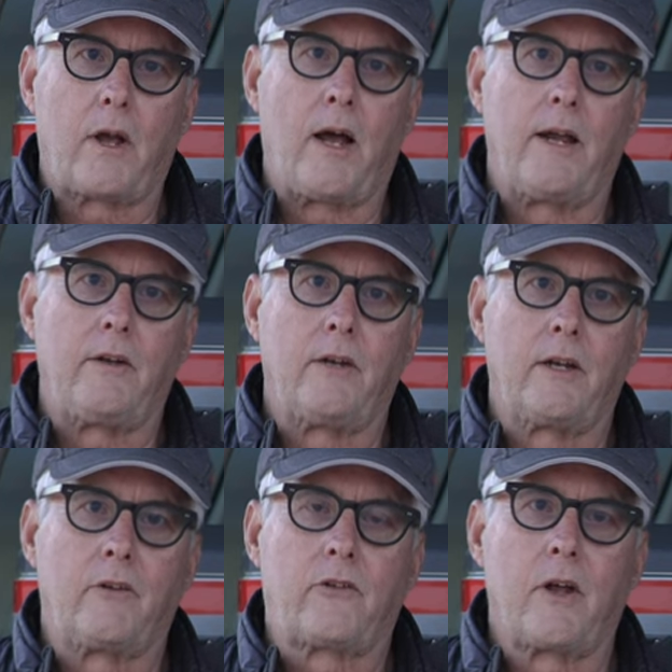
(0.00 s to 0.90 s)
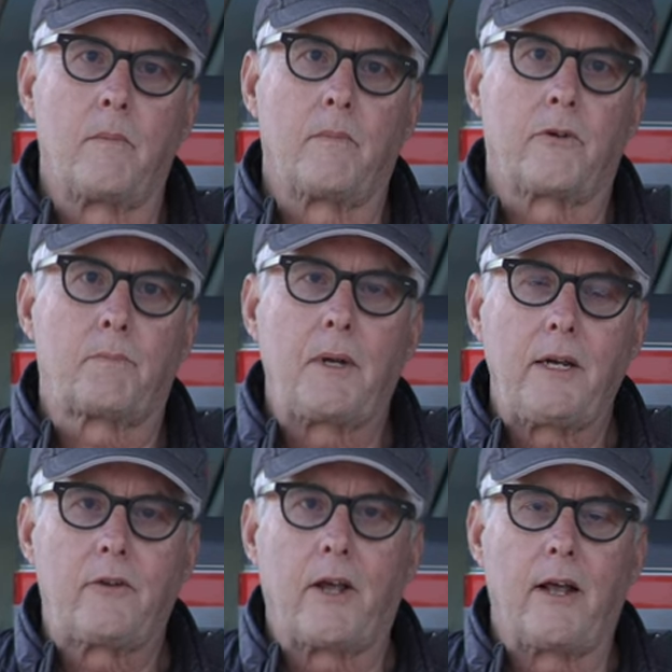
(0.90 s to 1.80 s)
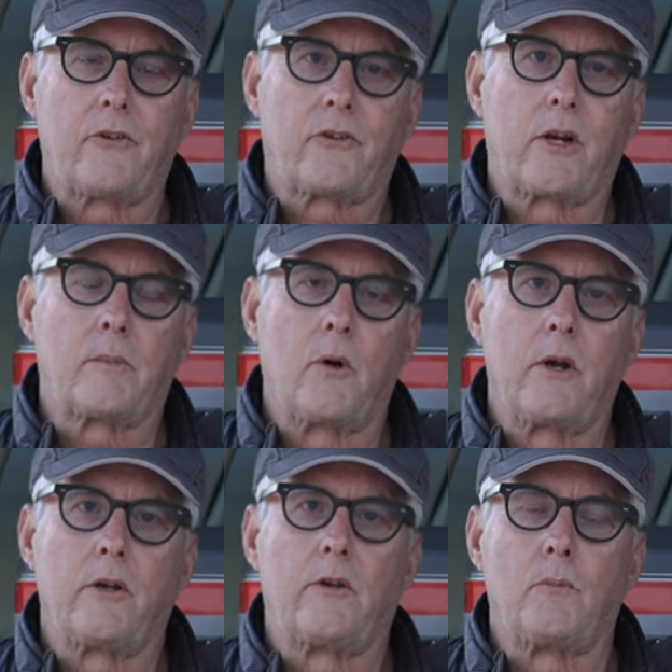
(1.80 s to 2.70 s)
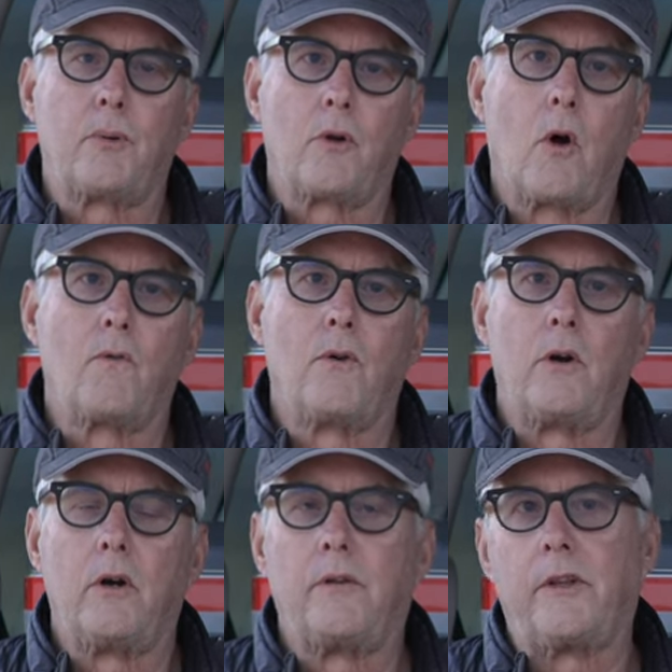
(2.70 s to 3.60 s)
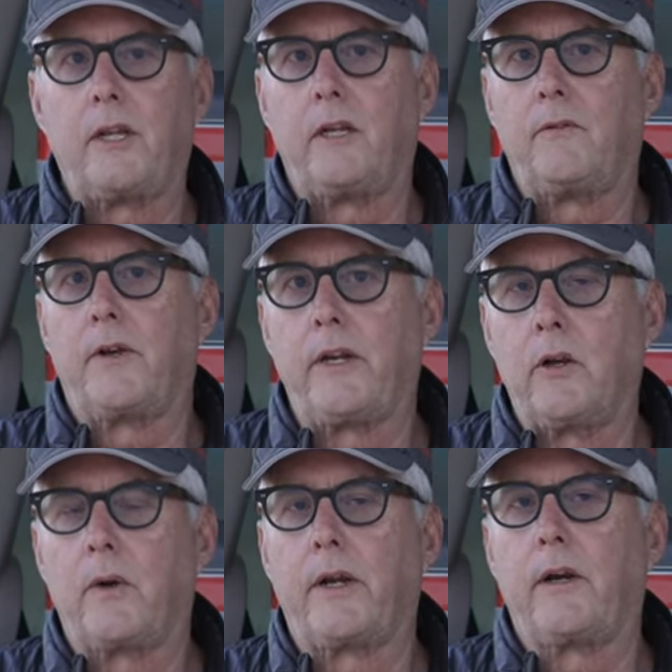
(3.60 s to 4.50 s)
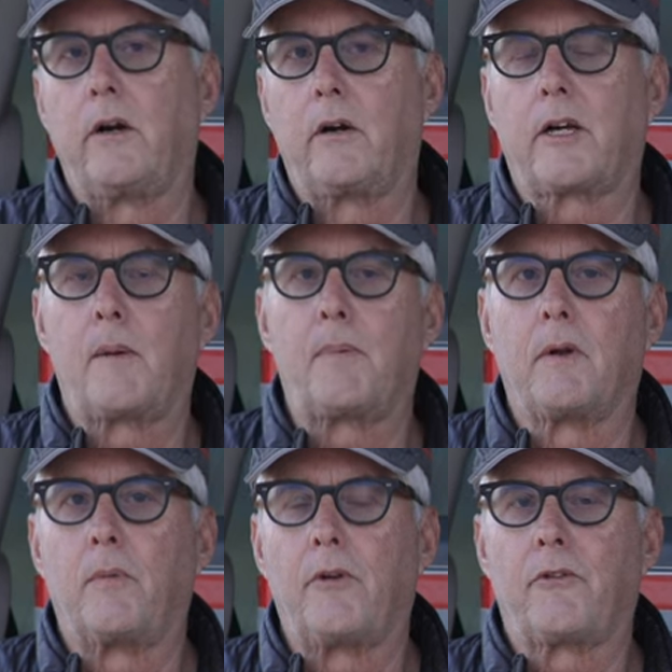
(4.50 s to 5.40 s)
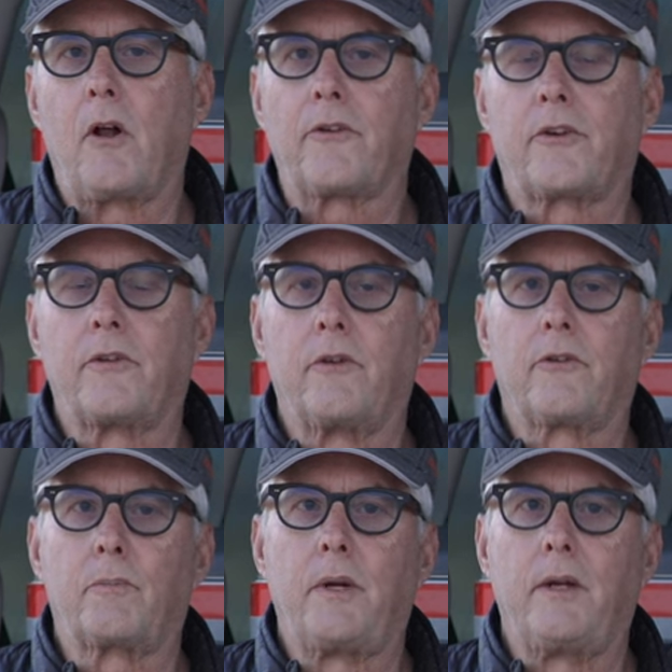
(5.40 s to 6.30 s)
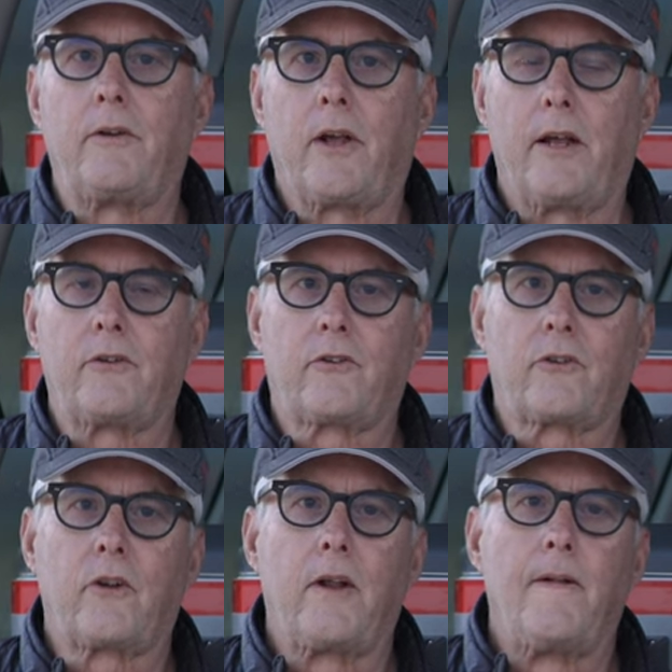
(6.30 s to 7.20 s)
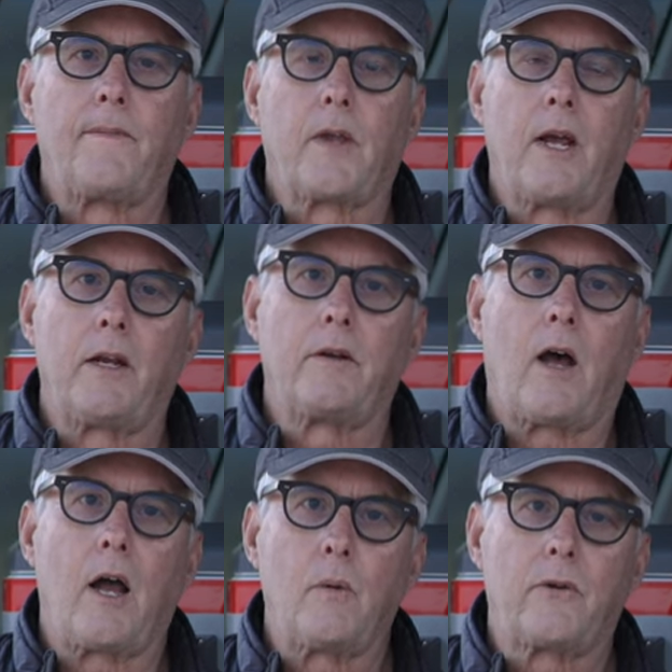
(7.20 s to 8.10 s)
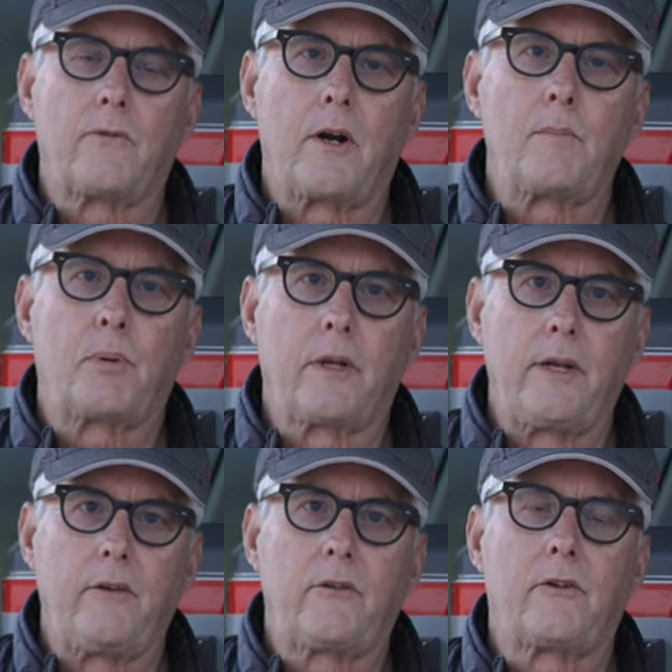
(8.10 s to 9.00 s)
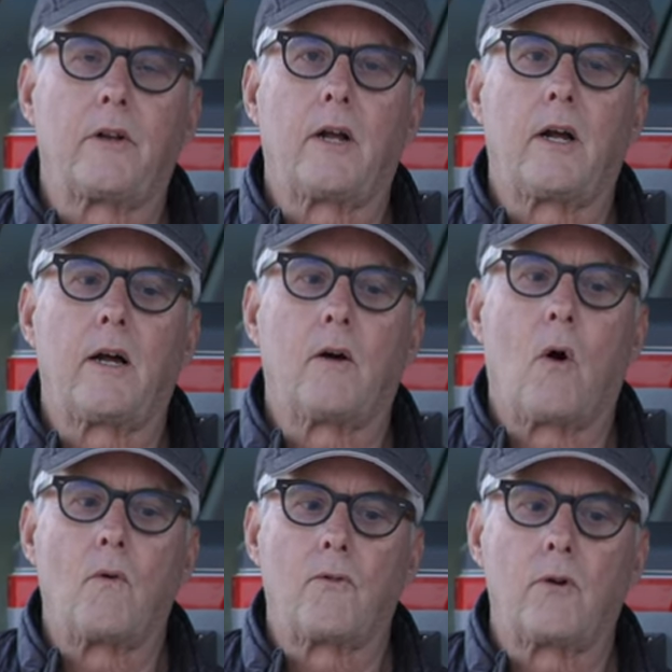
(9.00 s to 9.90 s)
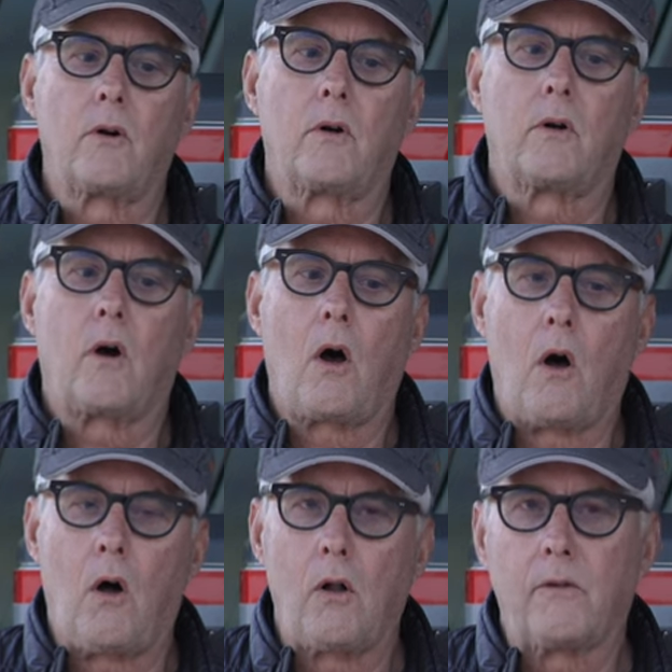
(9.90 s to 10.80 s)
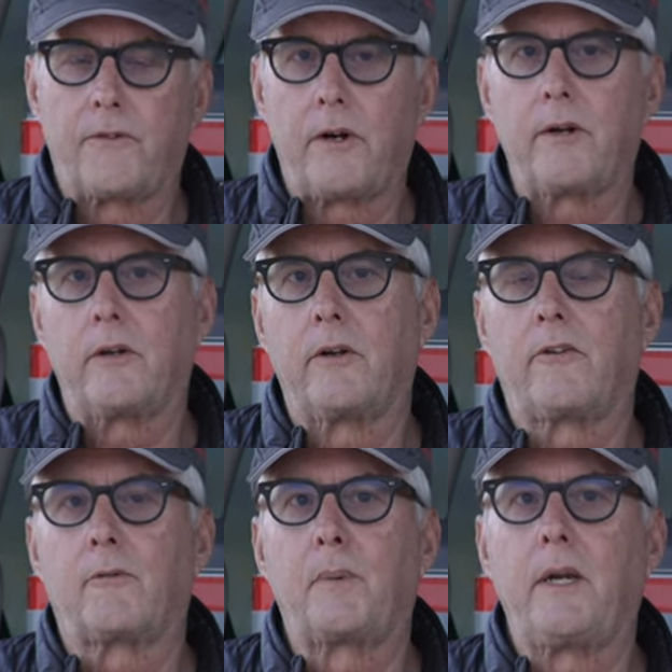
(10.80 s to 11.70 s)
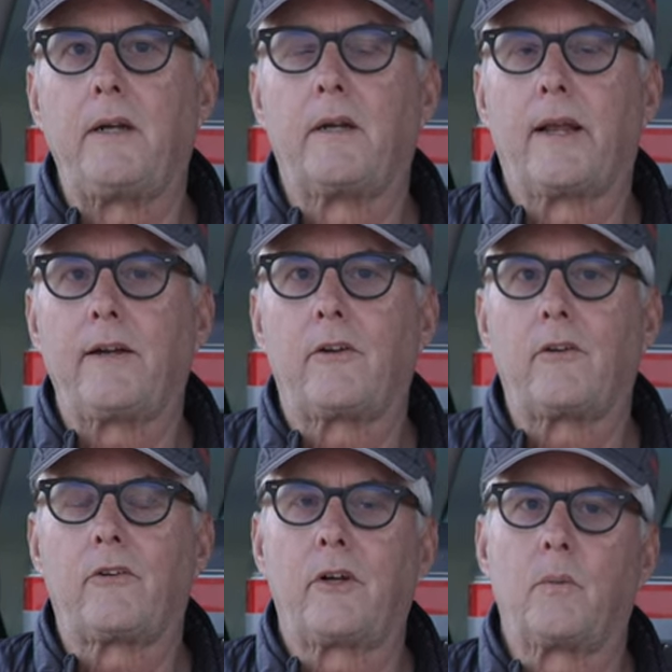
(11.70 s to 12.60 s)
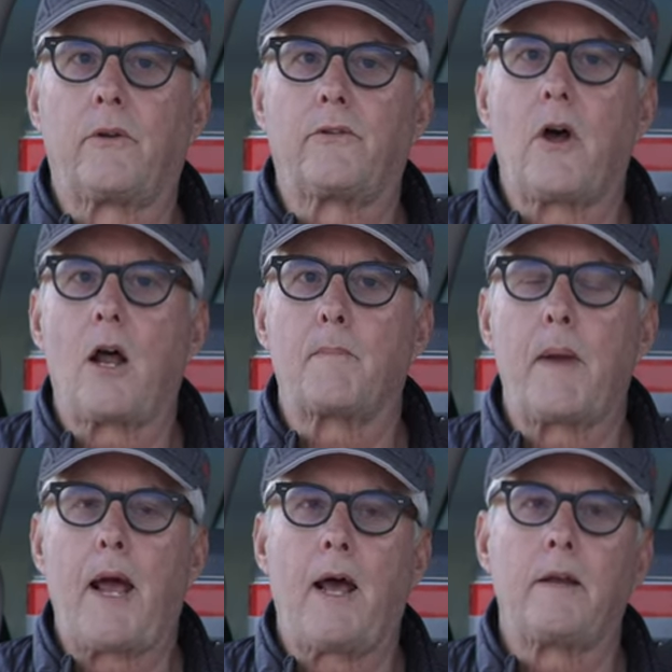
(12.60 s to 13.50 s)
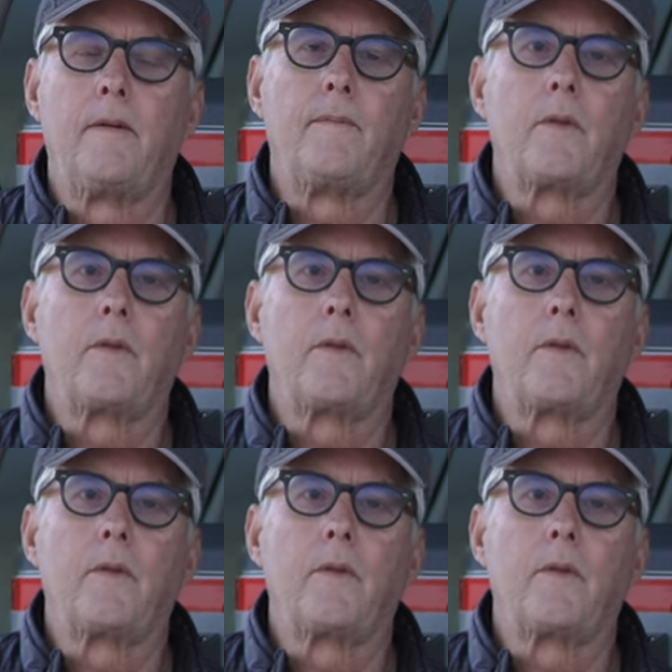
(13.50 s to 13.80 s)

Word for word: I did some speed tests and I'm going to put over the video here a couple of results of those speed tests. And I was very pleased uh, over all very good speed. Latency was not bad.